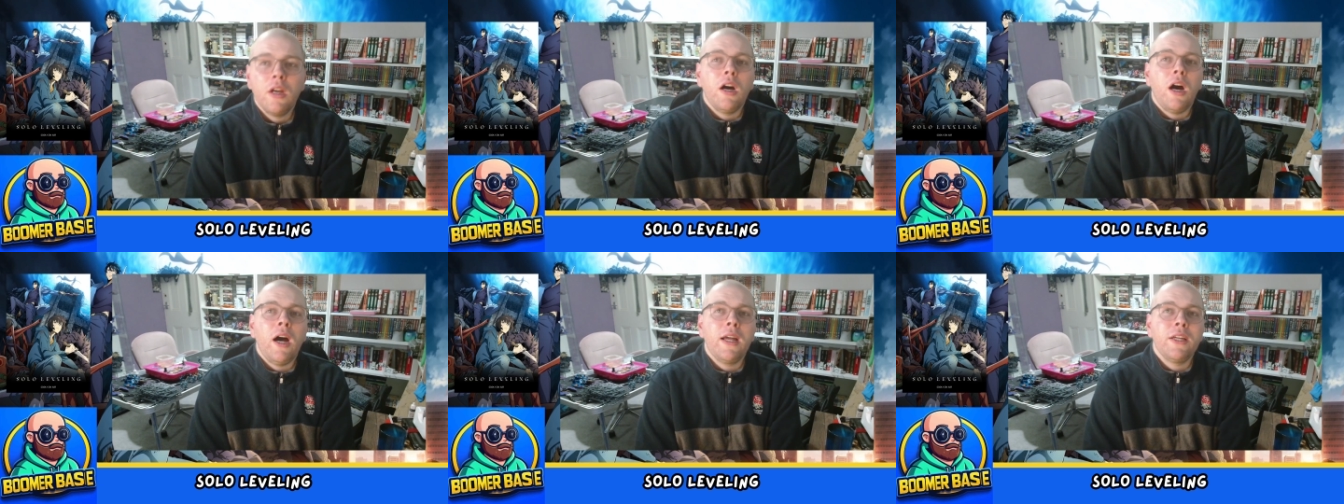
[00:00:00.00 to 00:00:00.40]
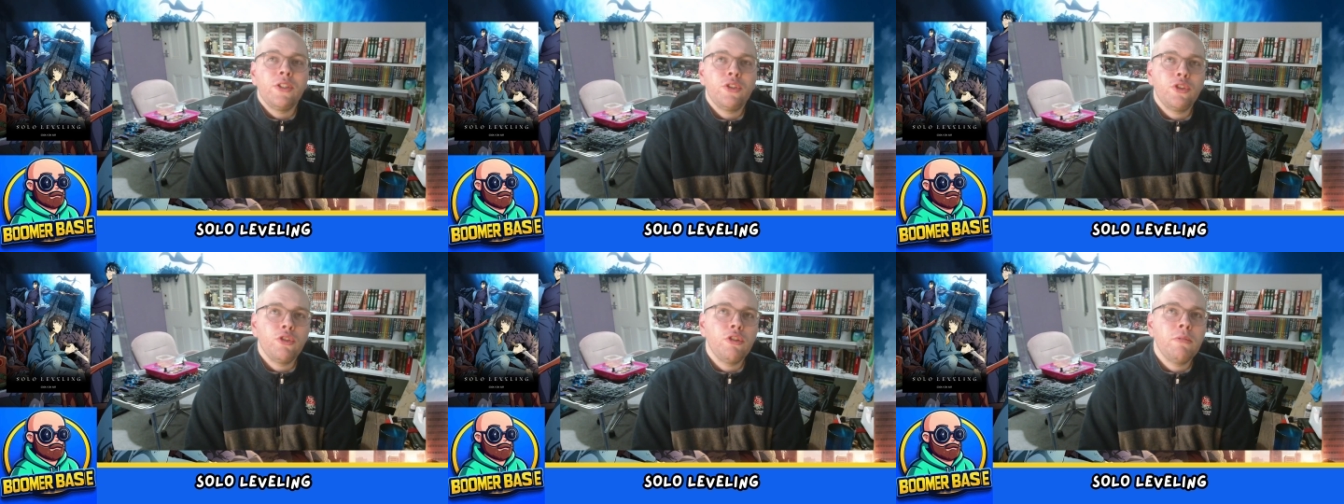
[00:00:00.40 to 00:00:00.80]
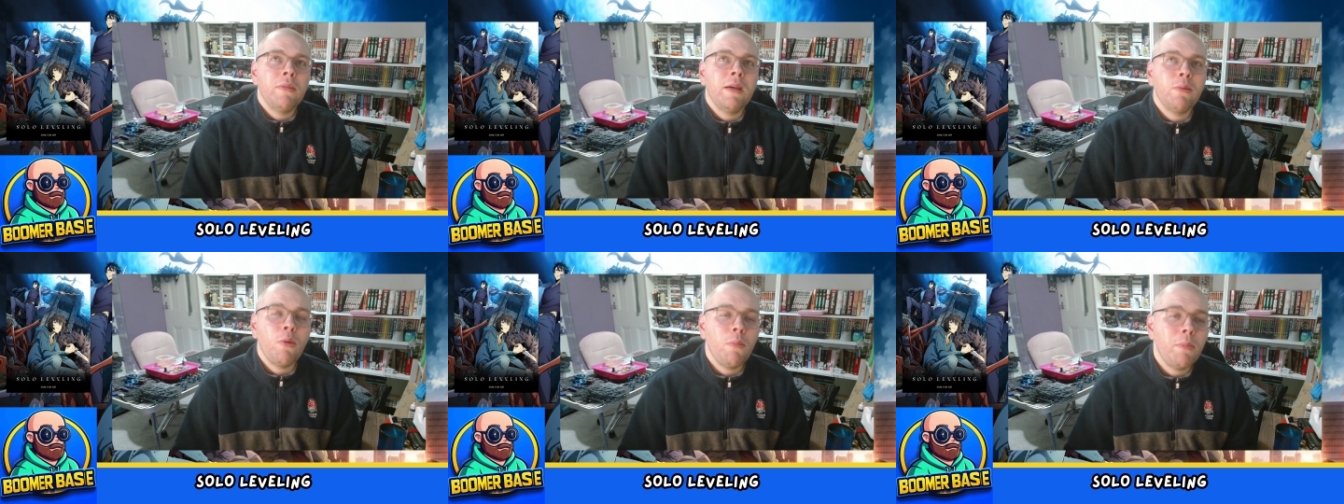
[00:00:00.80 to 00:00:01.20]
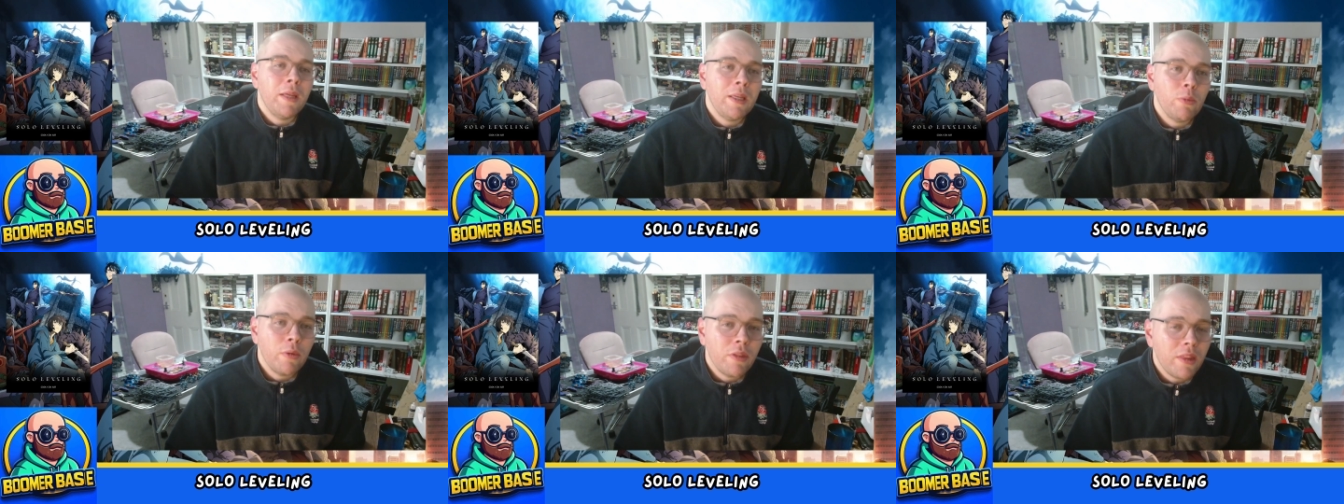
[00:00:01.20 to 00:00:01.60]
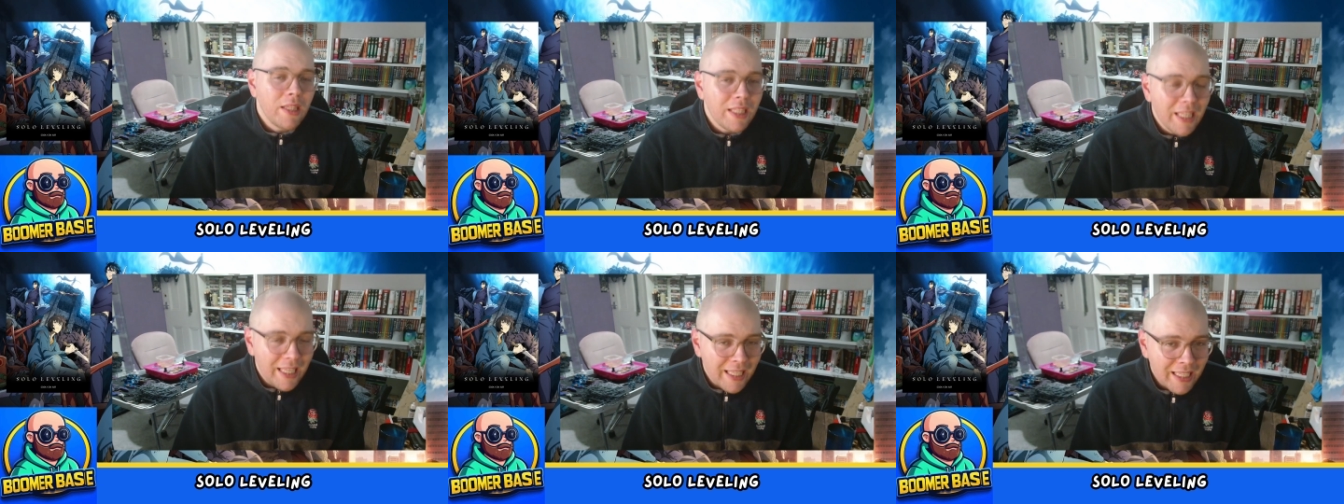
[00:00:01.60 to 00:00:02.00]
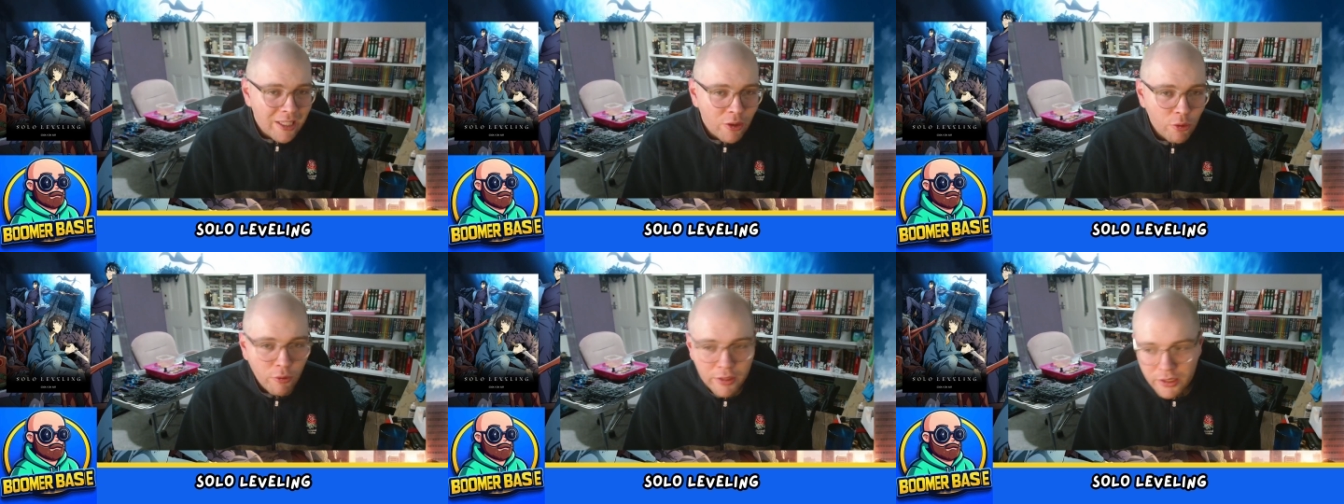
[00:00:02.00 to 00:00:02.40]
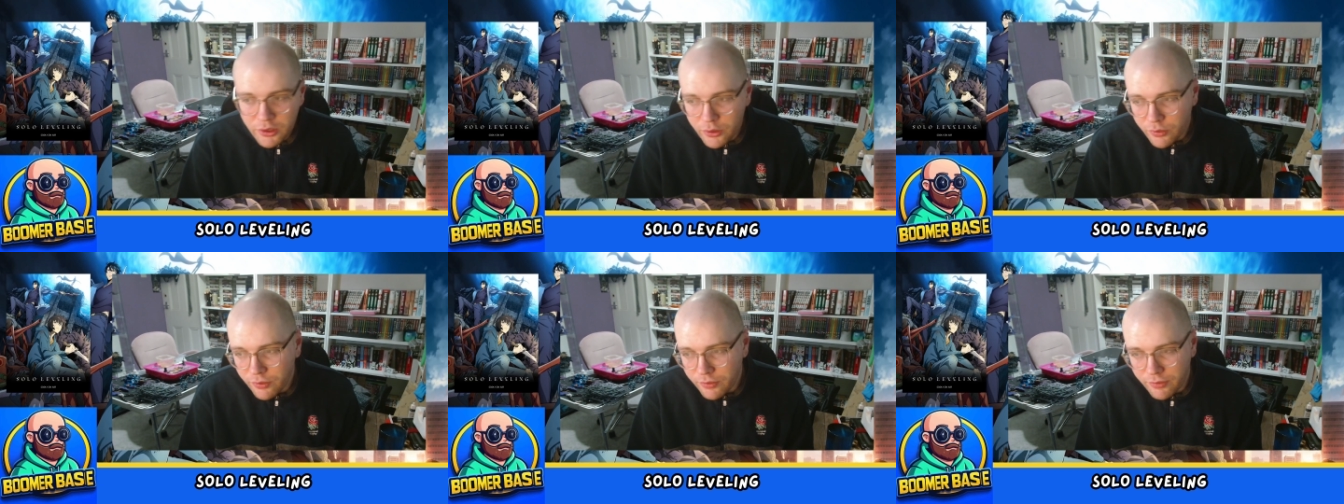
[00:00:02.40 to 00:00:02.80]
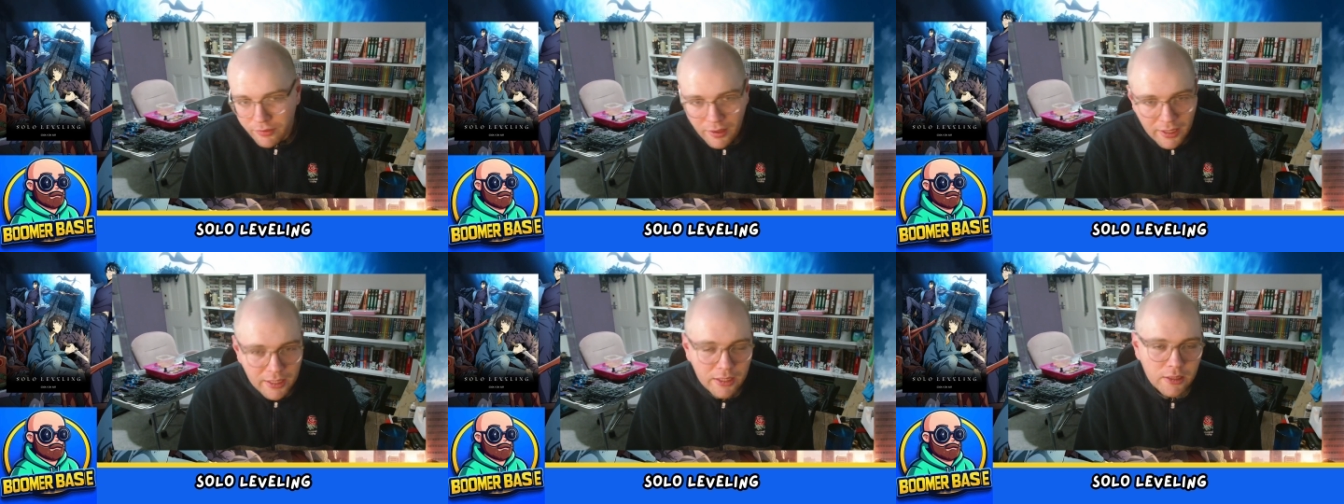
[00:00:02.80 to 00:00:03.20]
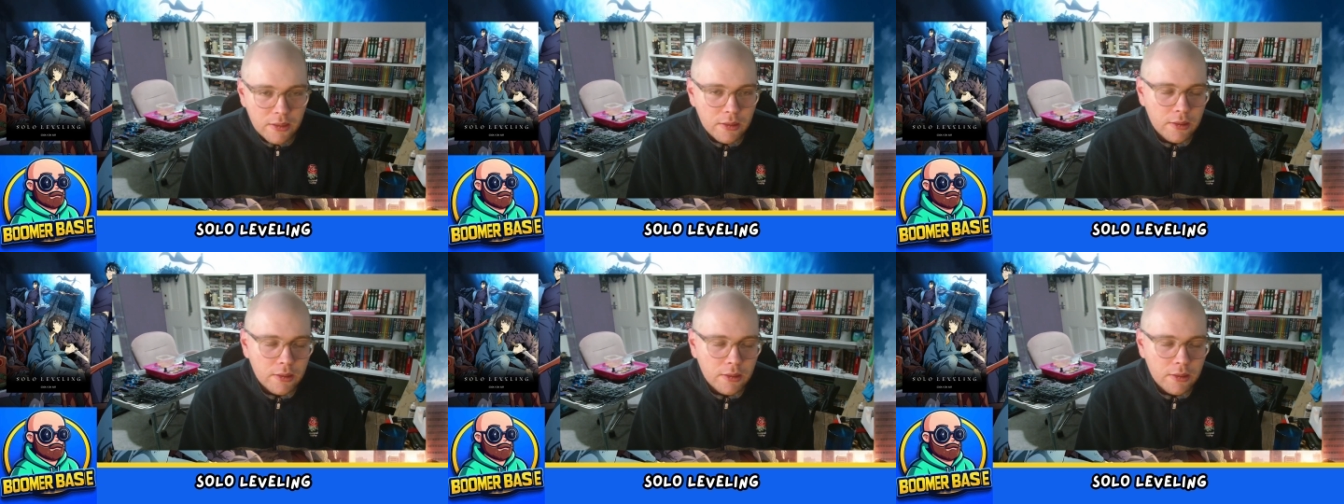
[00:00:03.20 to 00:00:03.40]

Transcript: I assume it will be with the Igris fight